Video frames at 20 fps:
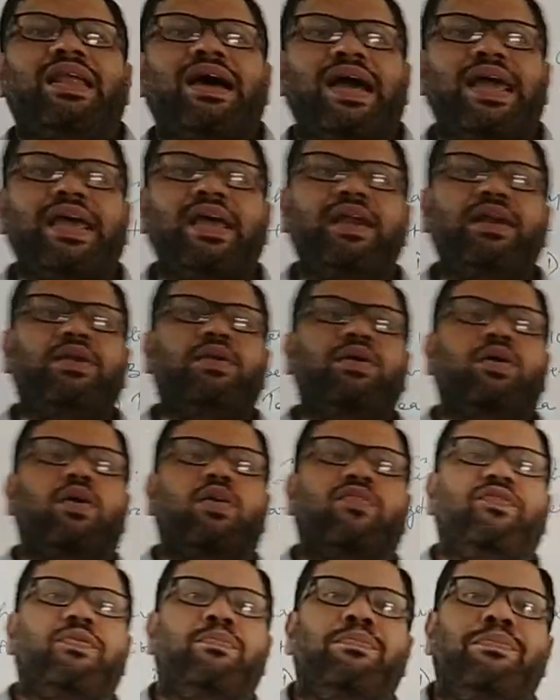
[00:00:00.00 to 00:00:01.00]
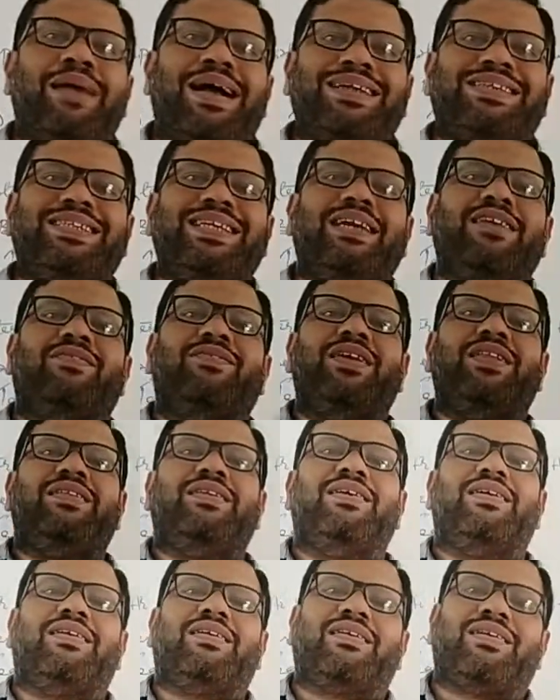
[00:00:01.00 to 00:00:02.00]
line of matching with
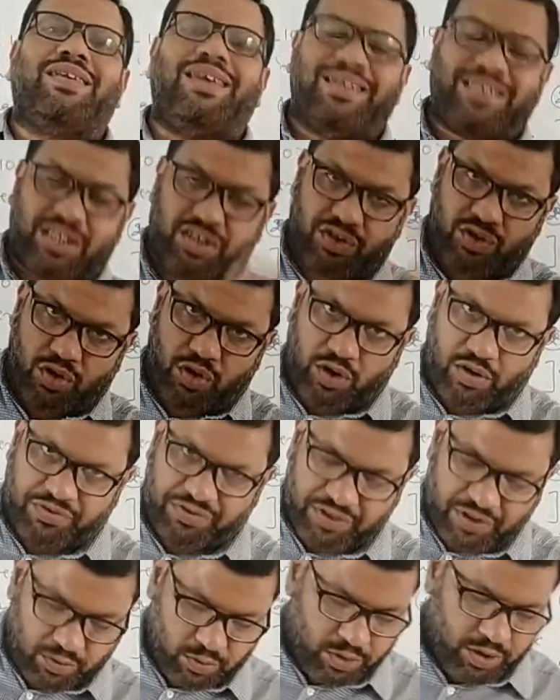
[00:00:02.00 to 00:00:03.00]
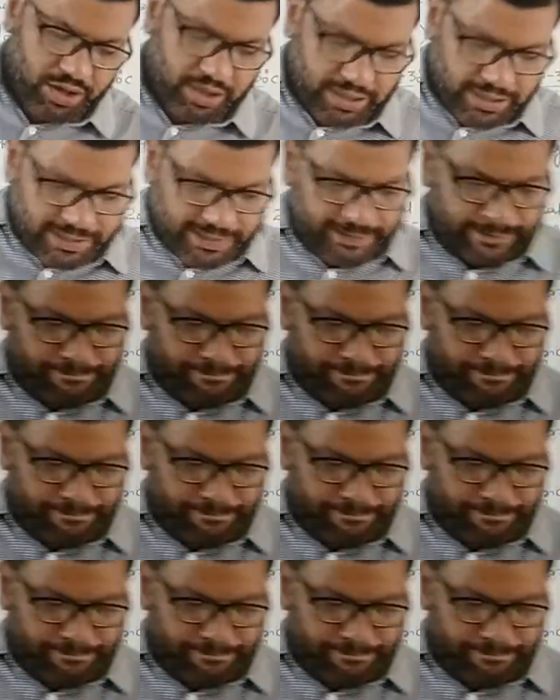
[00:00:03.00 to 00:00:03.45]
the rest of the world.